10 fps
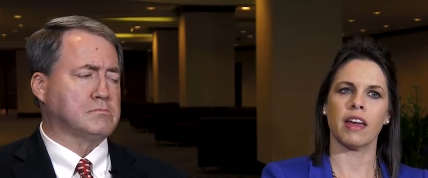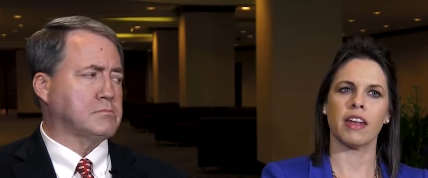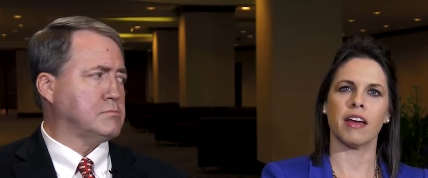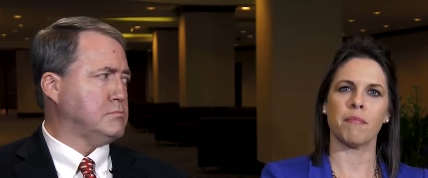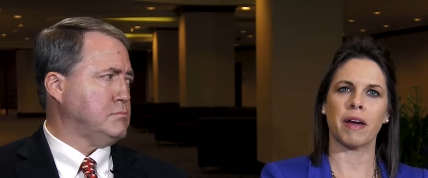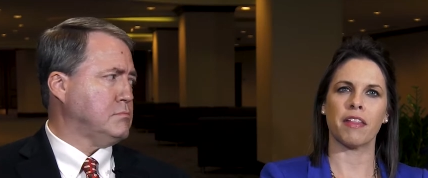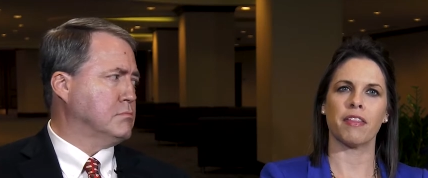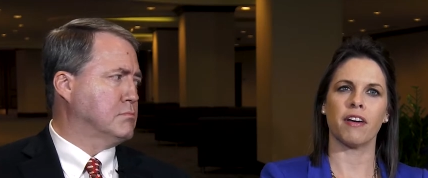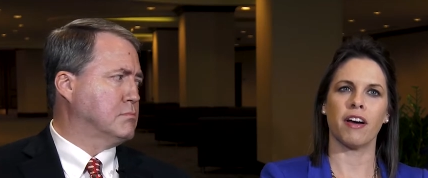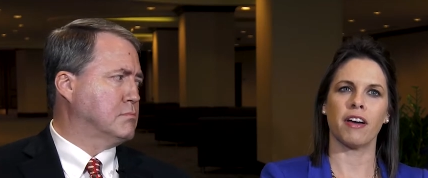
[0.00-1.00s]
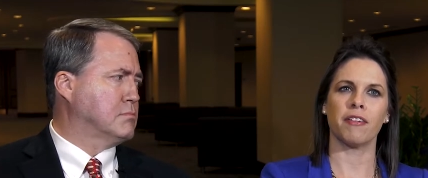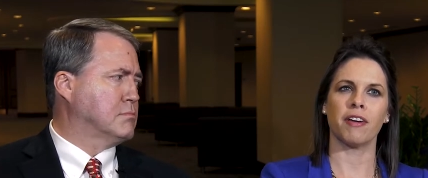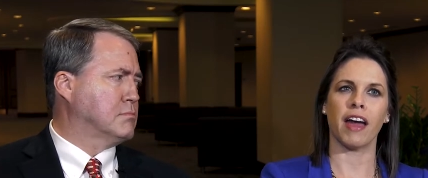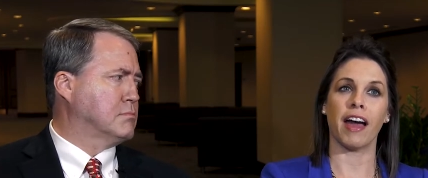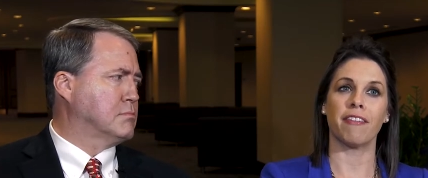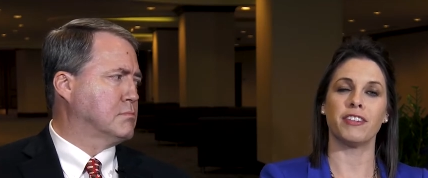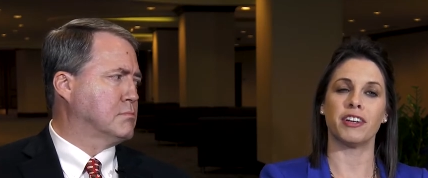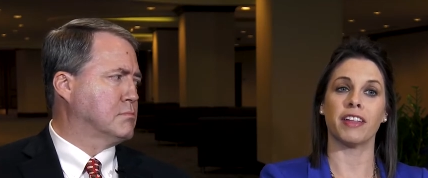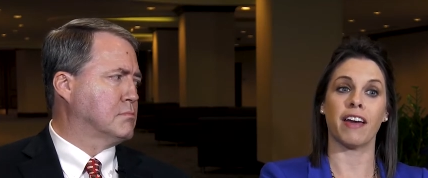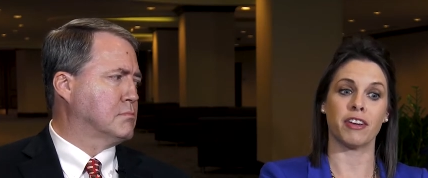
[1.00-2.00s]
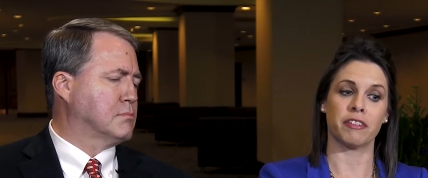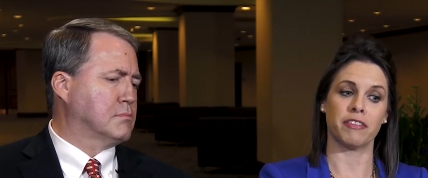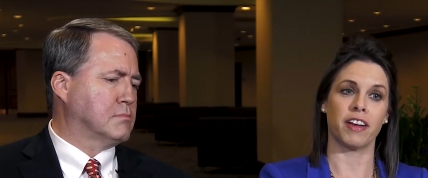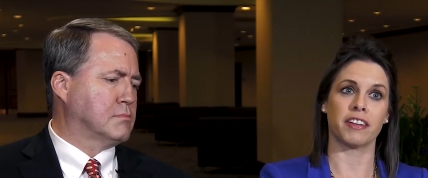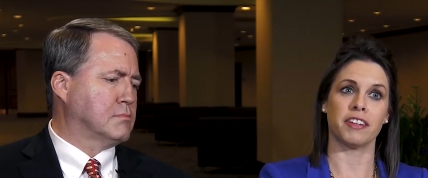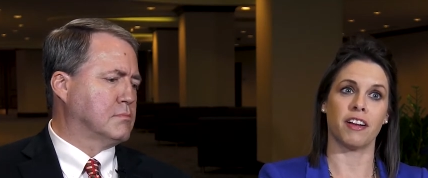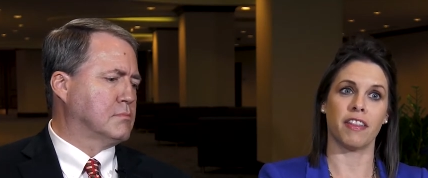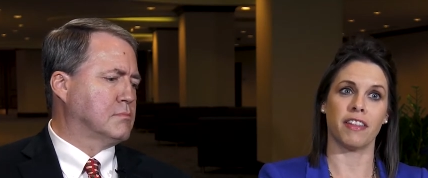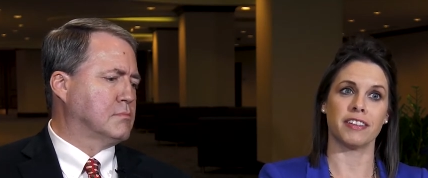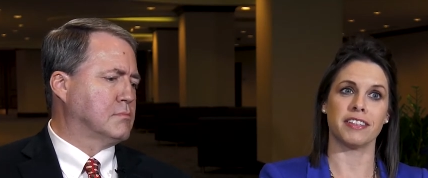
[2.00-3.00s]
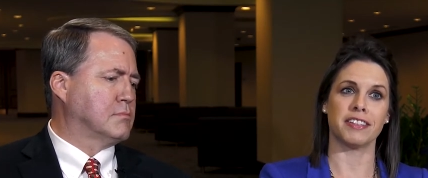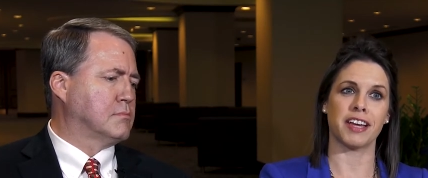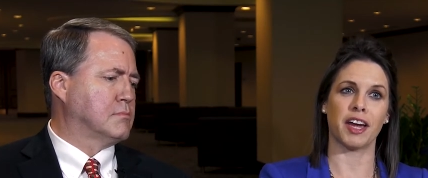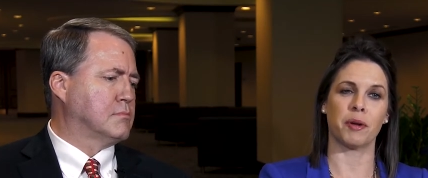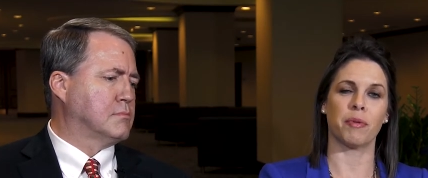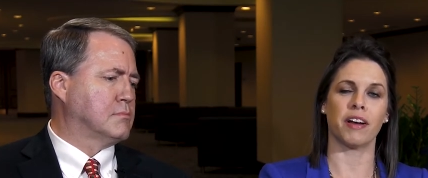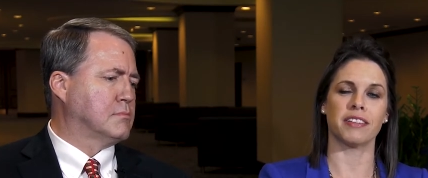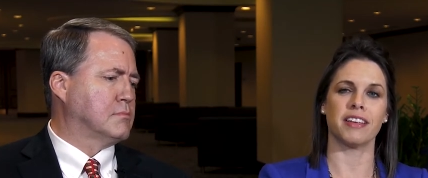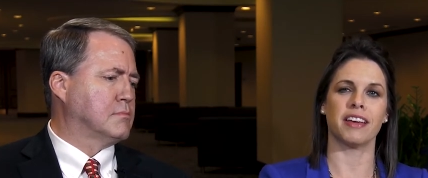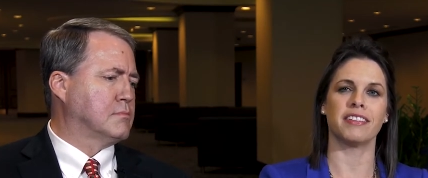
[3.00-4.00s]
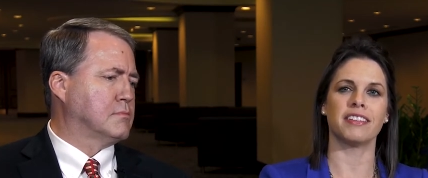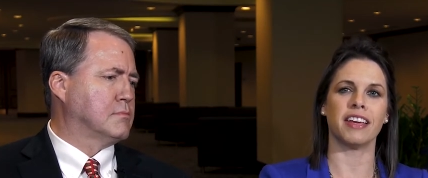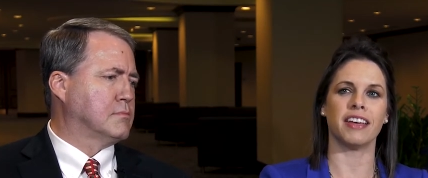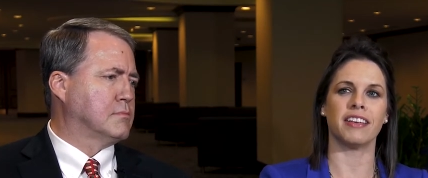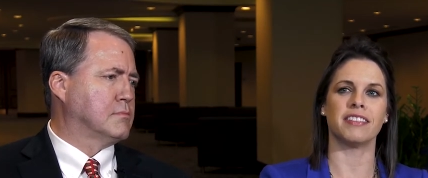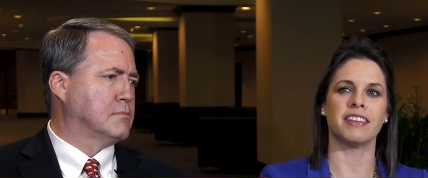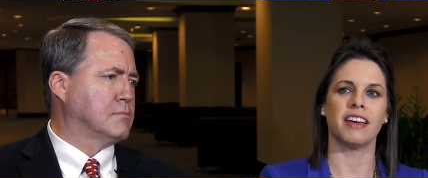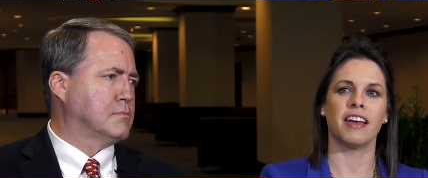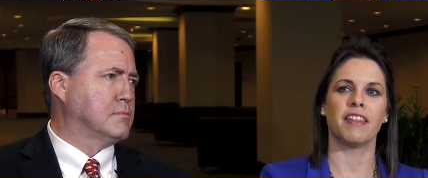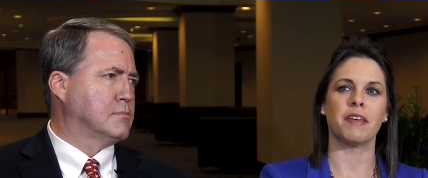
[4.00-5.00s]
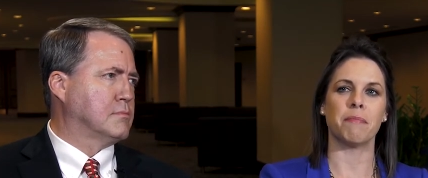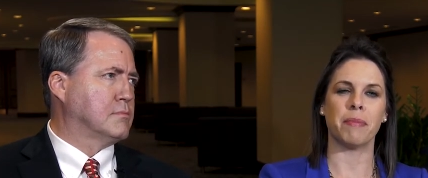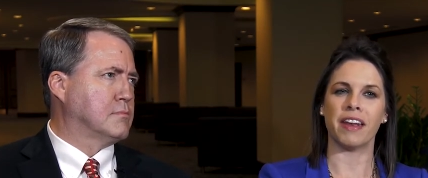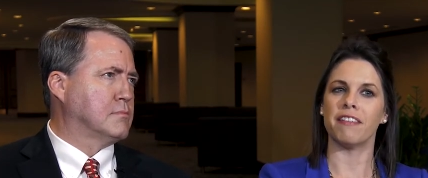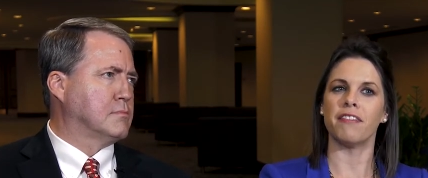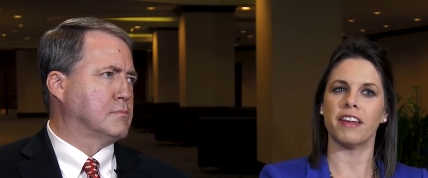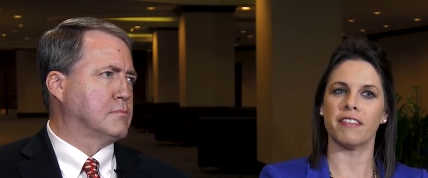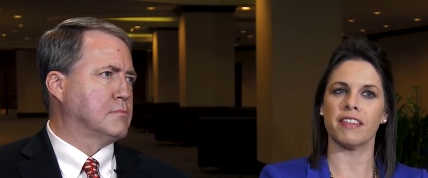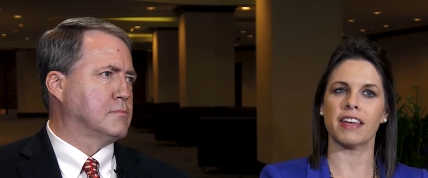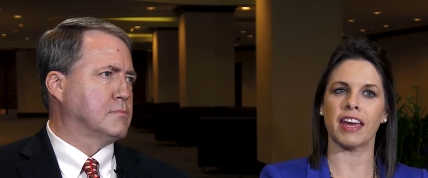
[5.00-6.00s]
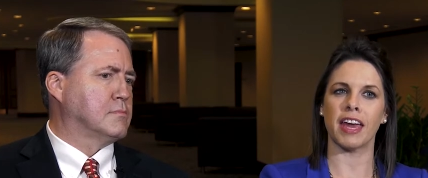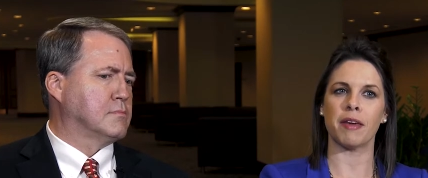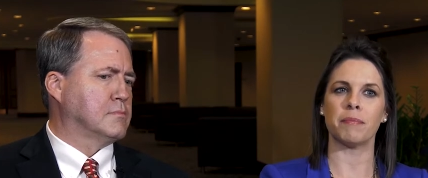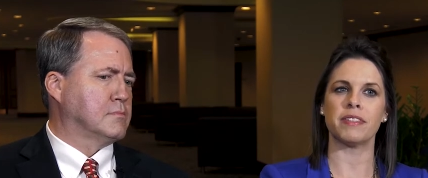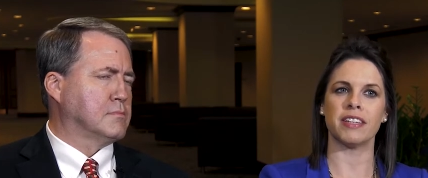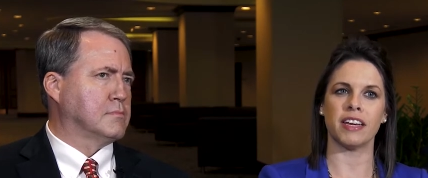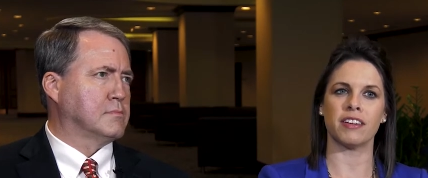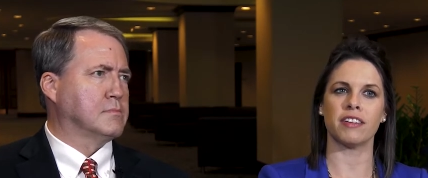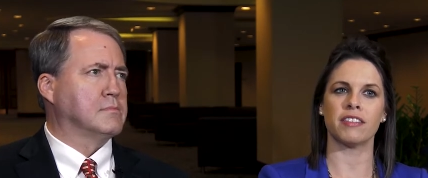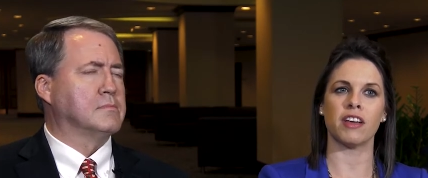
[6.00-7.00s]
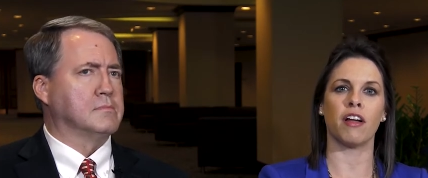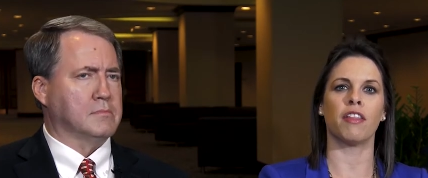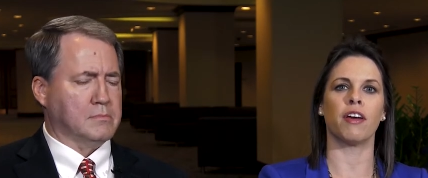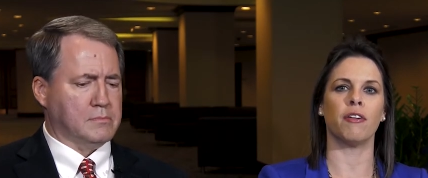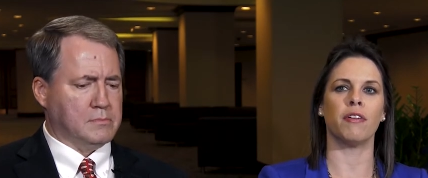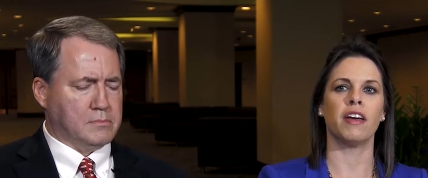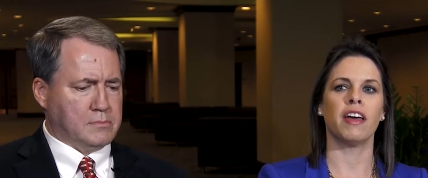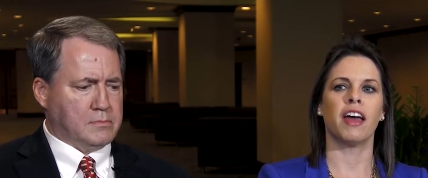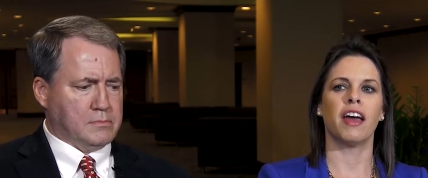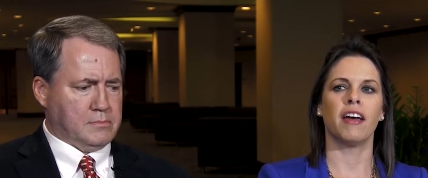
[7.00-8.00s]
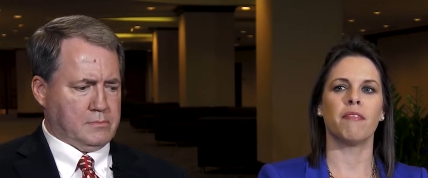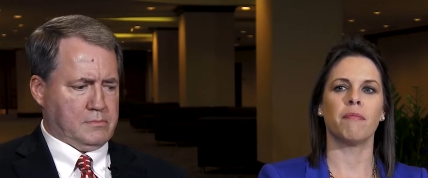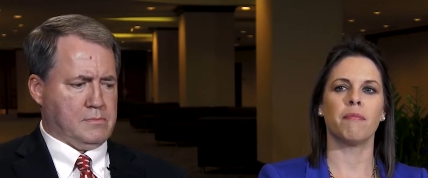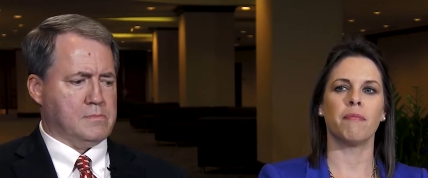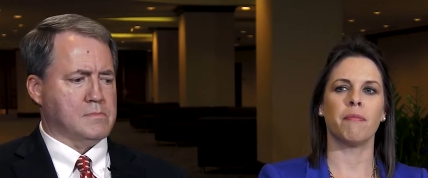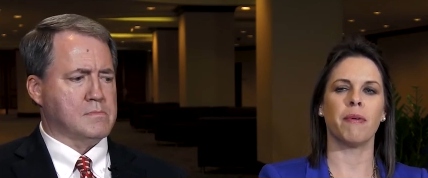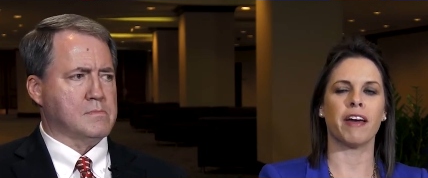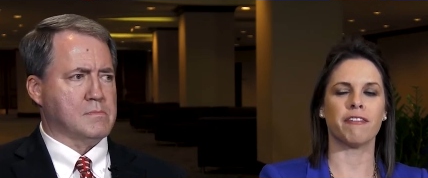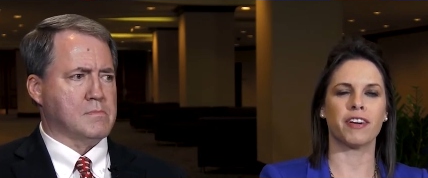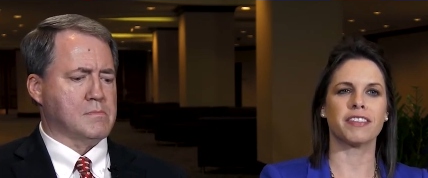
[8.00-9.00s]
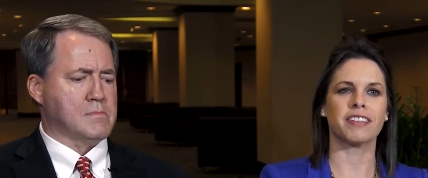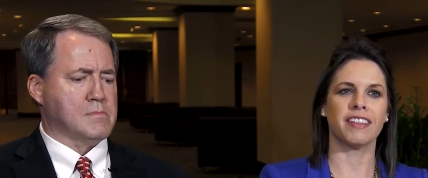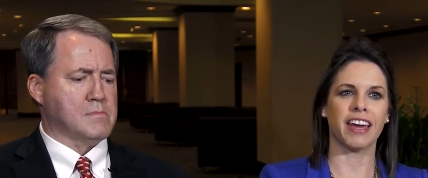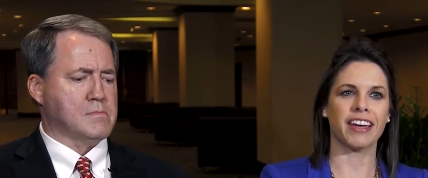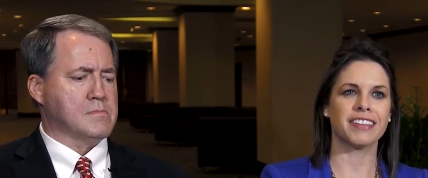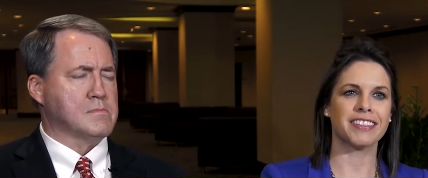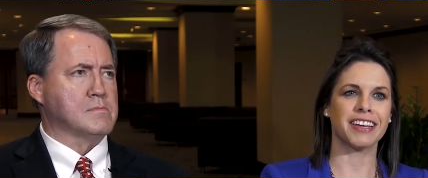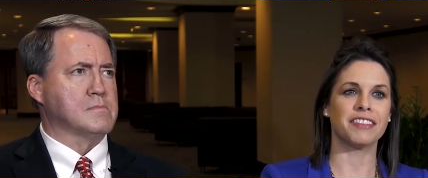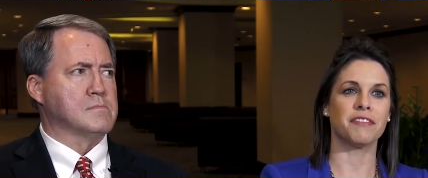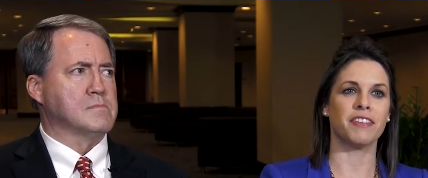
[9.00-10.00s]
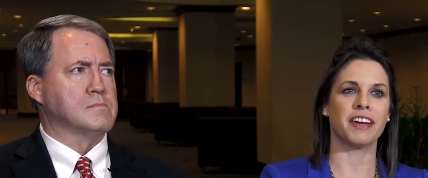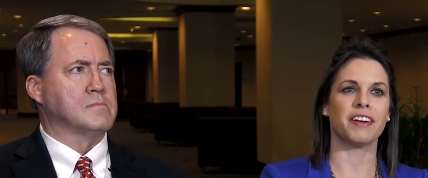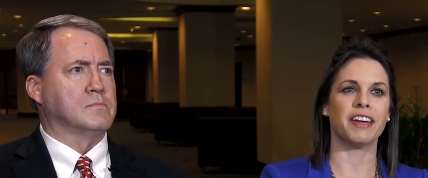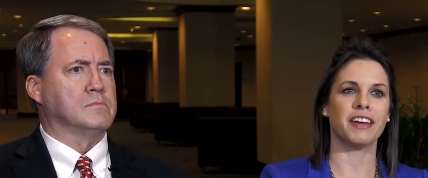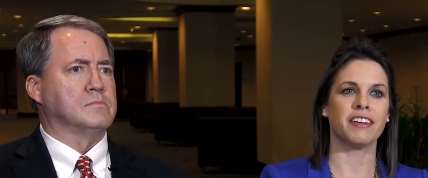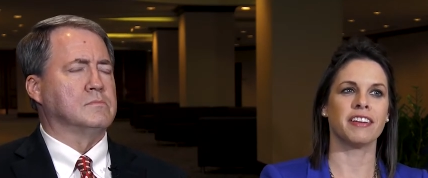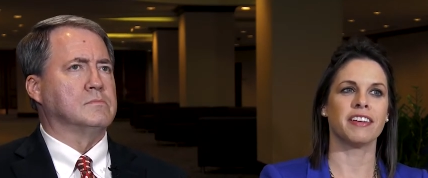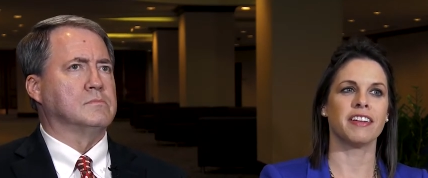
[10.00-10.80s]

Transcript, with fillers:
Speaker 1: And my thought after having reflected on this entire process is the benefit of the CAEP standards, although at first glance it's very,